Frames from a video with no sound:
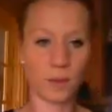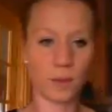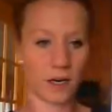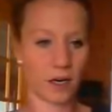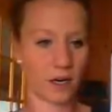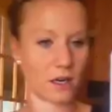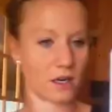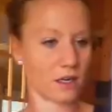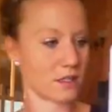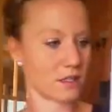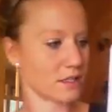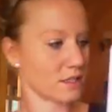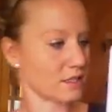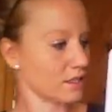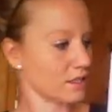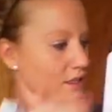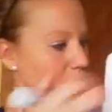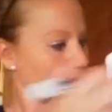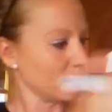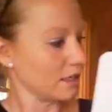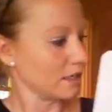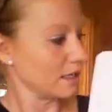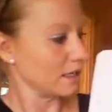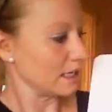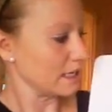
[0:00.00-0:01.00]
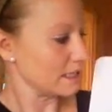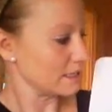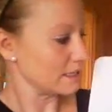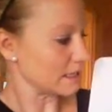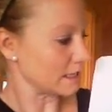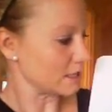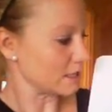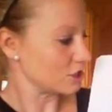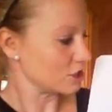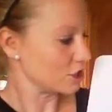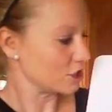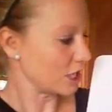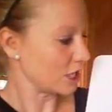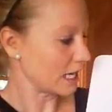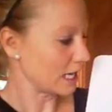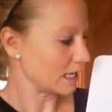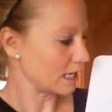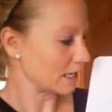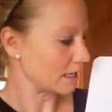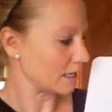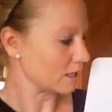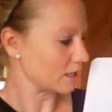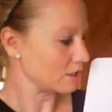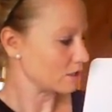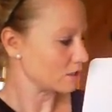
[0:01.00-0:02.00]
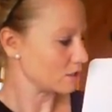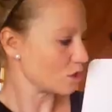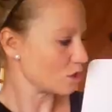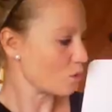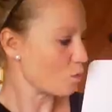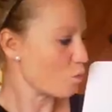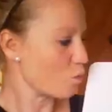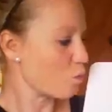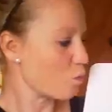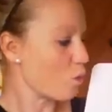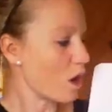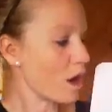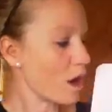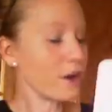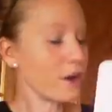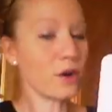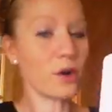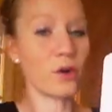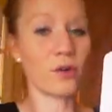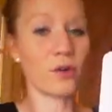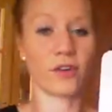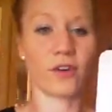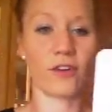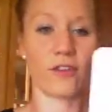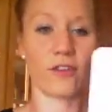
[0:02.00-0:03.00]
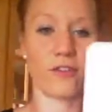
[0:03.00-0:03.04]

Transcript: parts is unshaded. So 1 over